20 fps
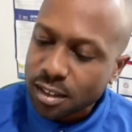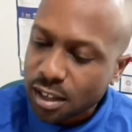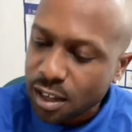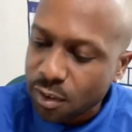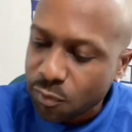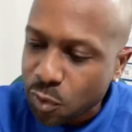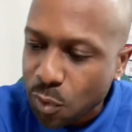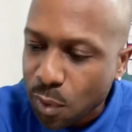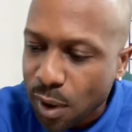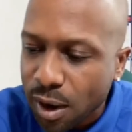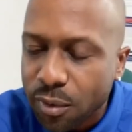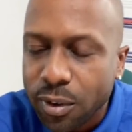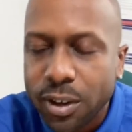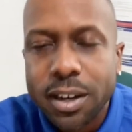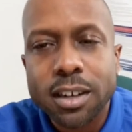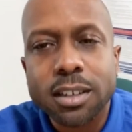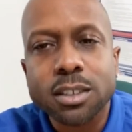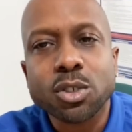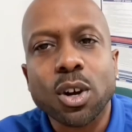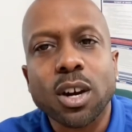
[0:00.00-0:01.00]
If you out
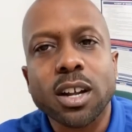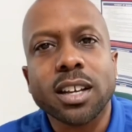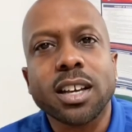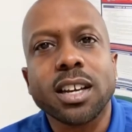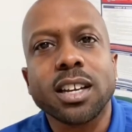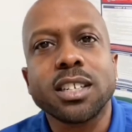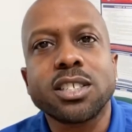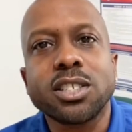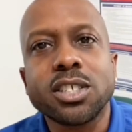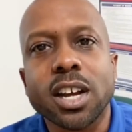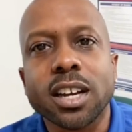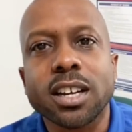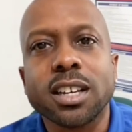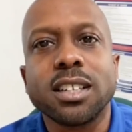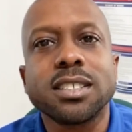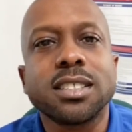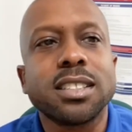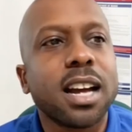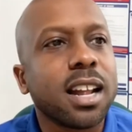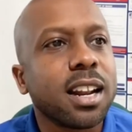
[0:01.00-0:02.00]
here trying to get a check
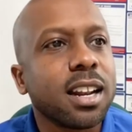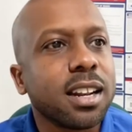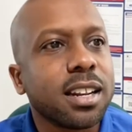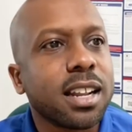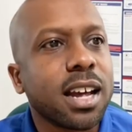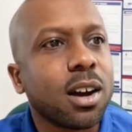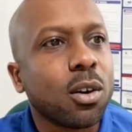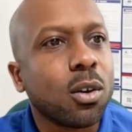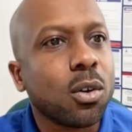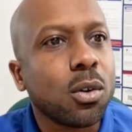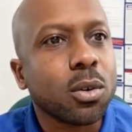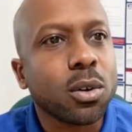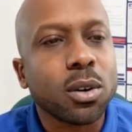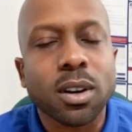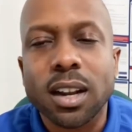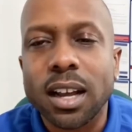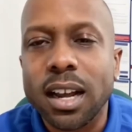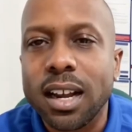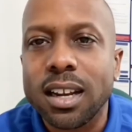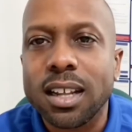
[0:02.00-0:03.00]
because that, that older
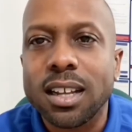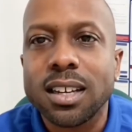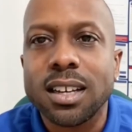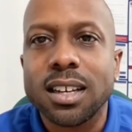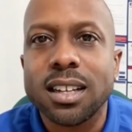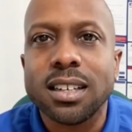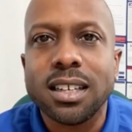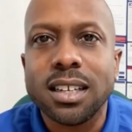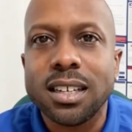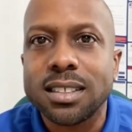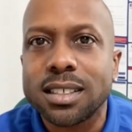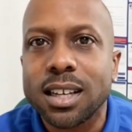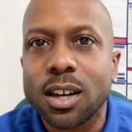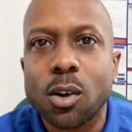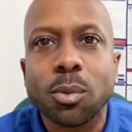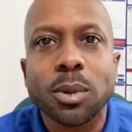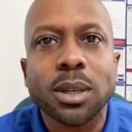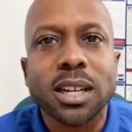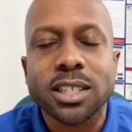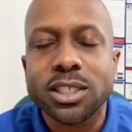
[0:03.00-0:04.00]
lady needs
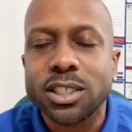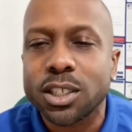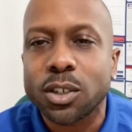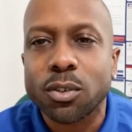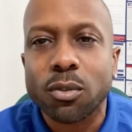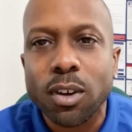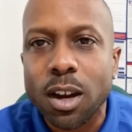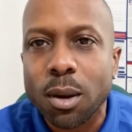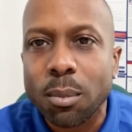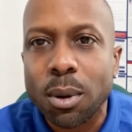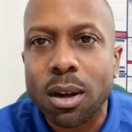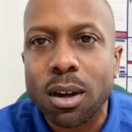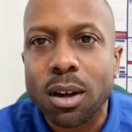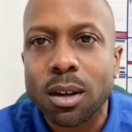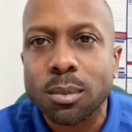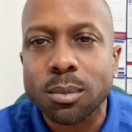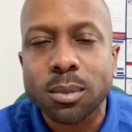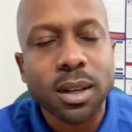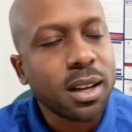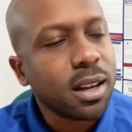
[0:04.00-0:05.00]
help and that's your
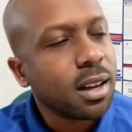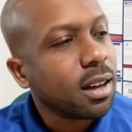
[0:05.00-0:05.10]
grandmom,